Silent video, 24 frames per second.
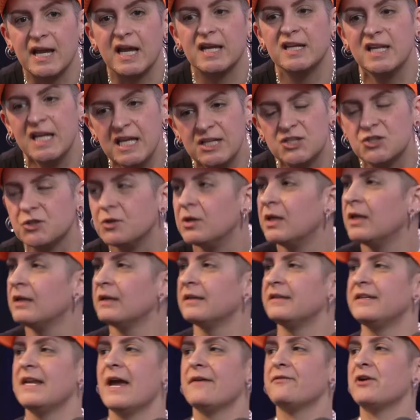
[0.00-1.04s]
I need you.
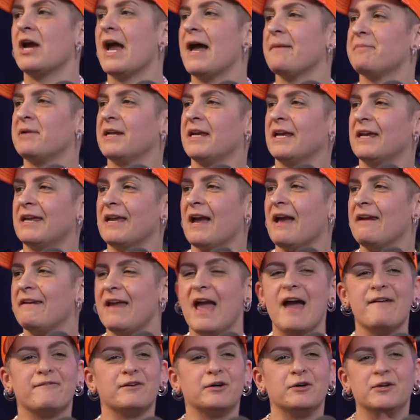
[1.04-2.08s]
Never happening again.
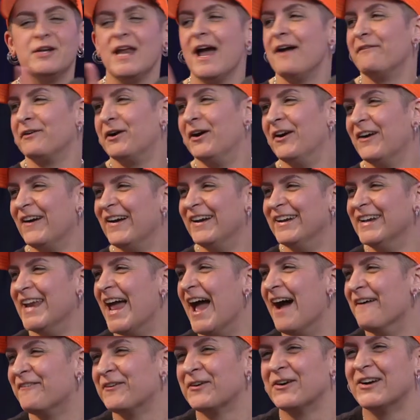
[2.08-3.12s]
Ever. Never.
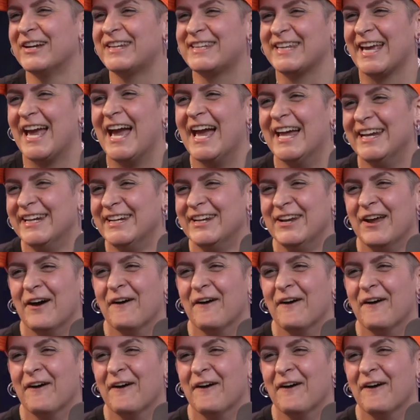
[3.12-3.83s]
Never again.